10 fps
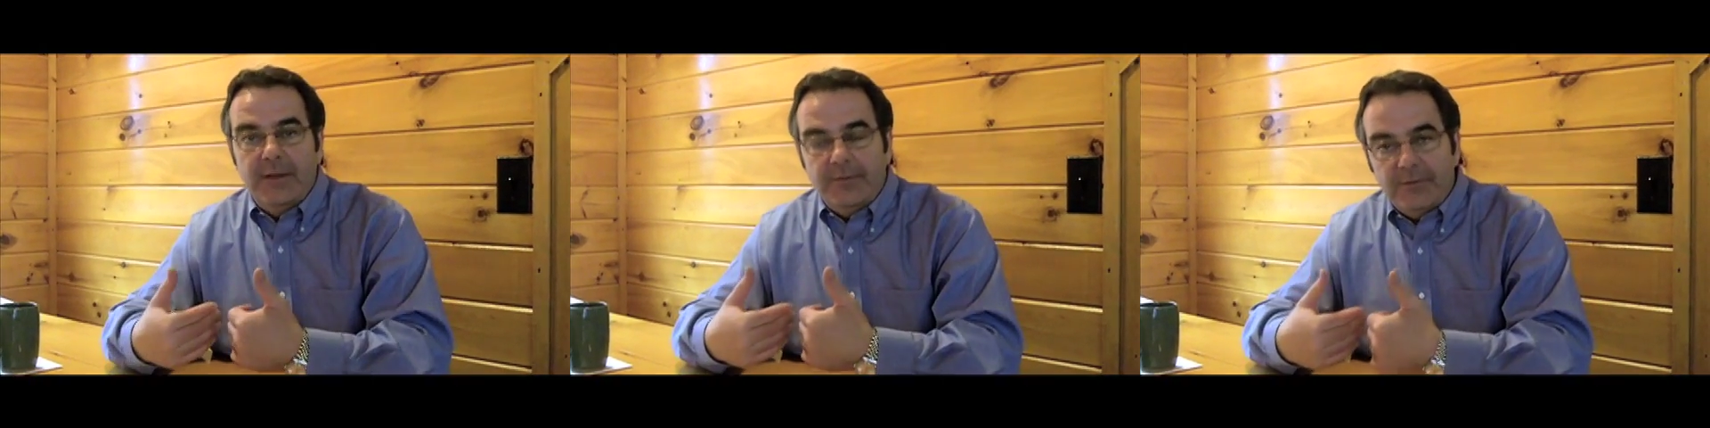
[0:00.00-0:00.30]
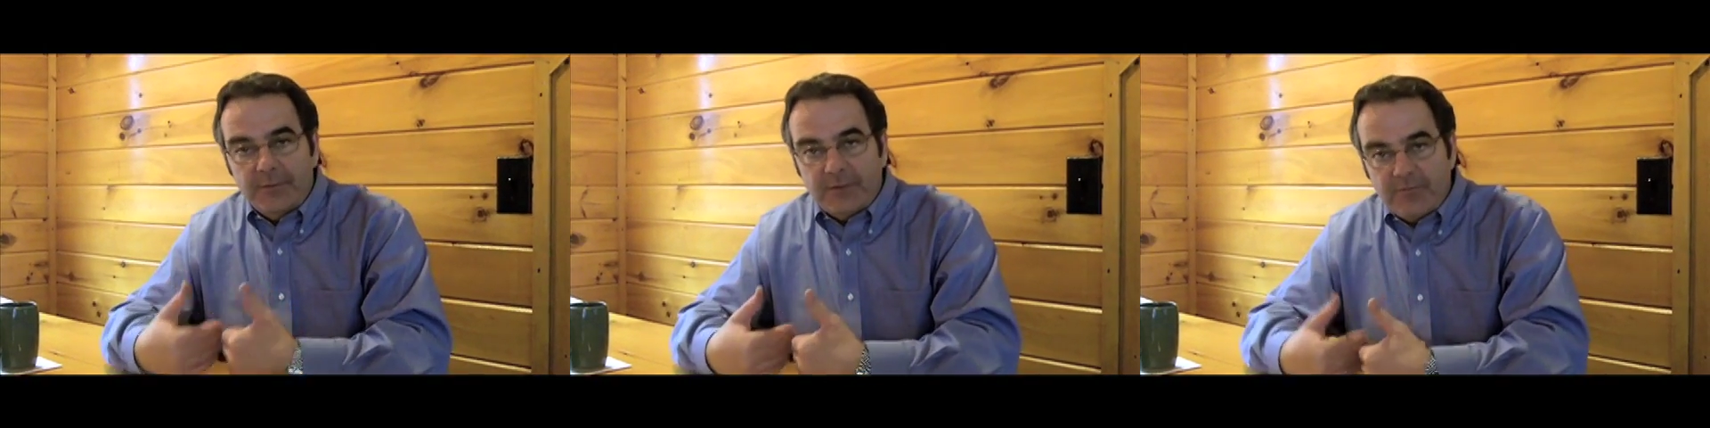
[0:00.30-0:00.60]

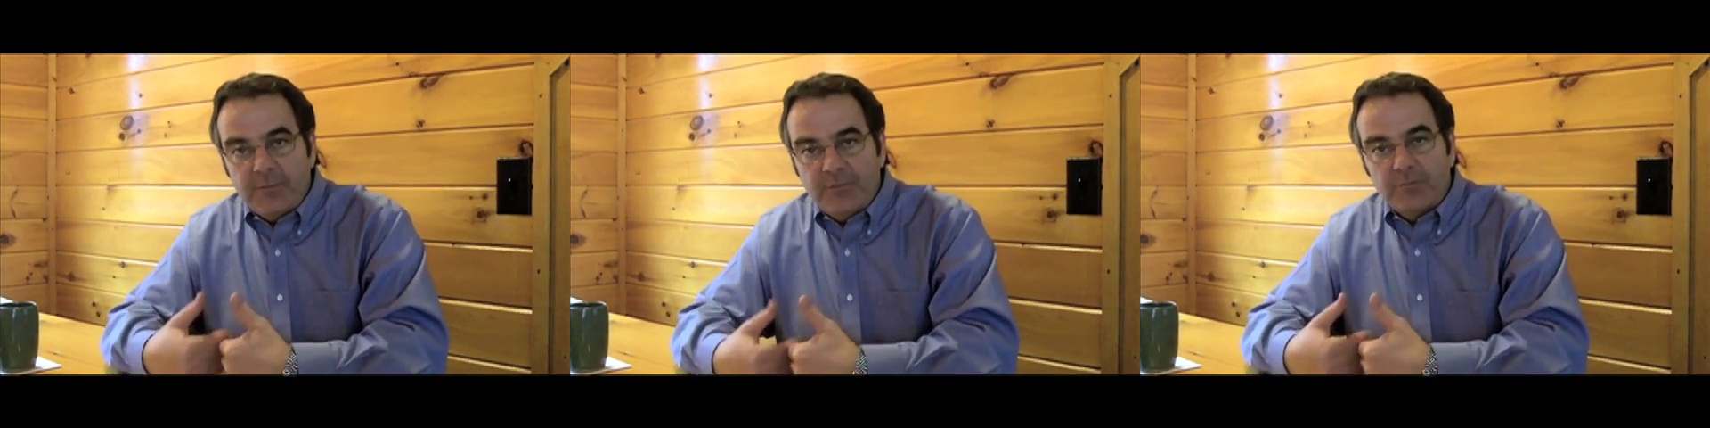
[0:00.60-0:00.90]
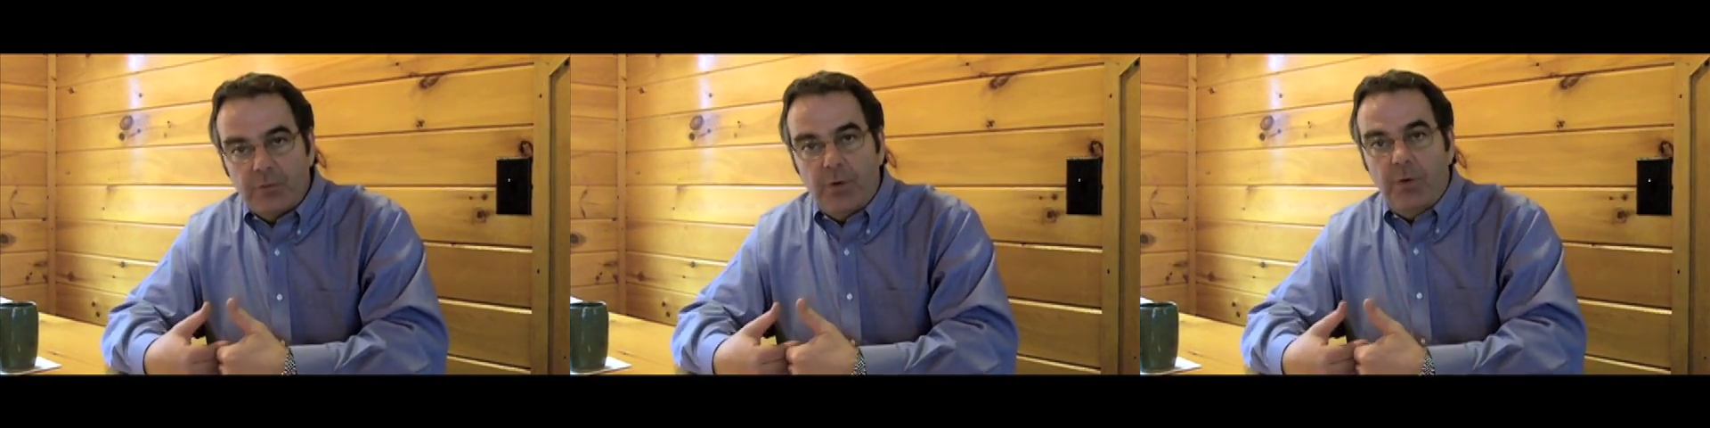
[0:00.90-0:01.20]
the government's
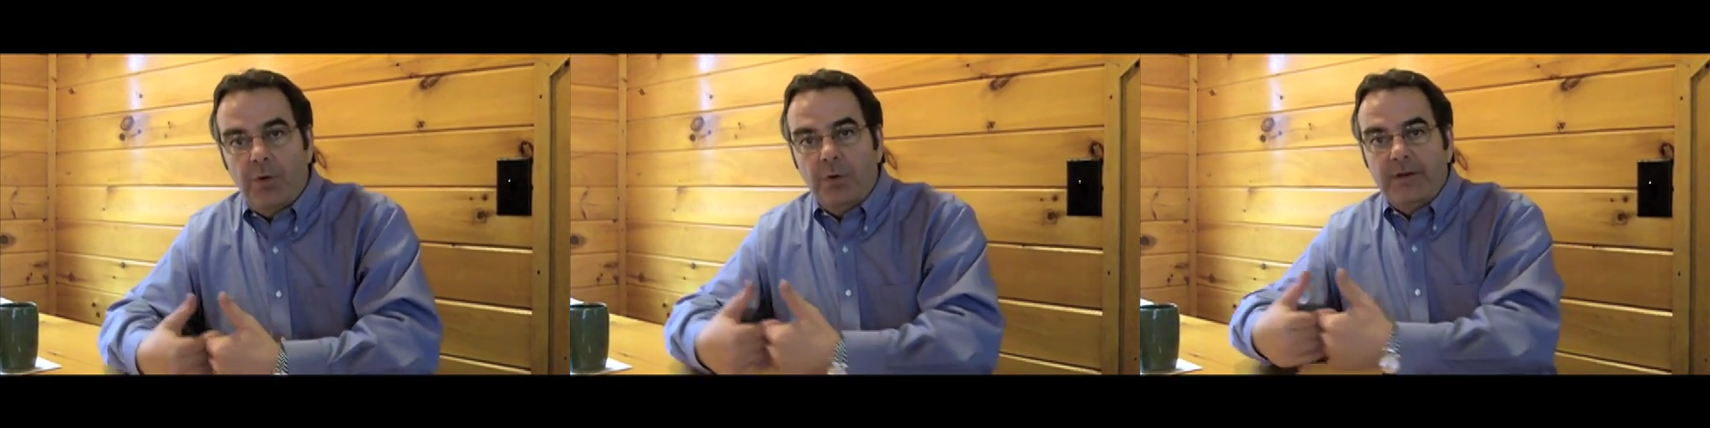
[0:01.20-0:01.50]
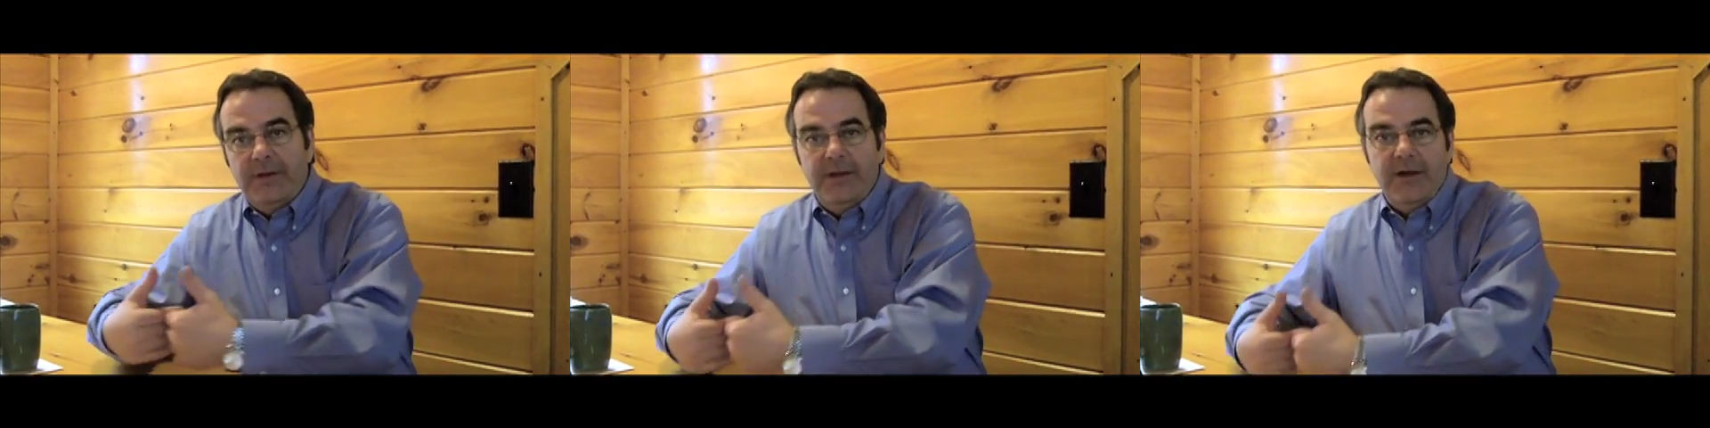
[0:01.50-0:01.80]
role
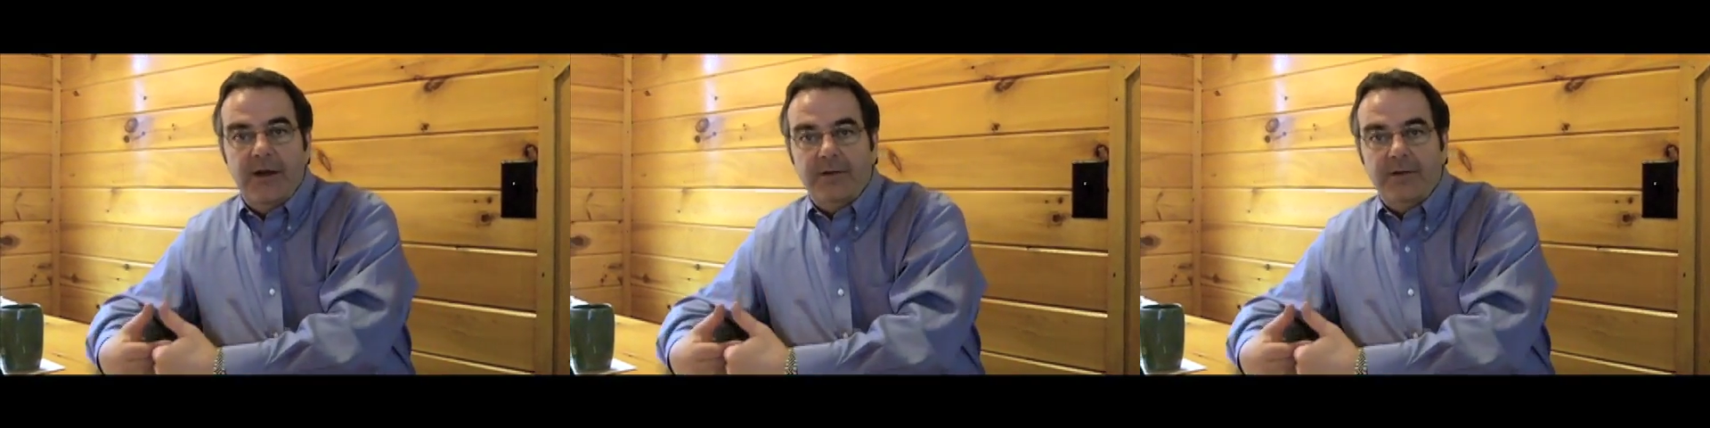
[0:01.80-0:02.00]
in our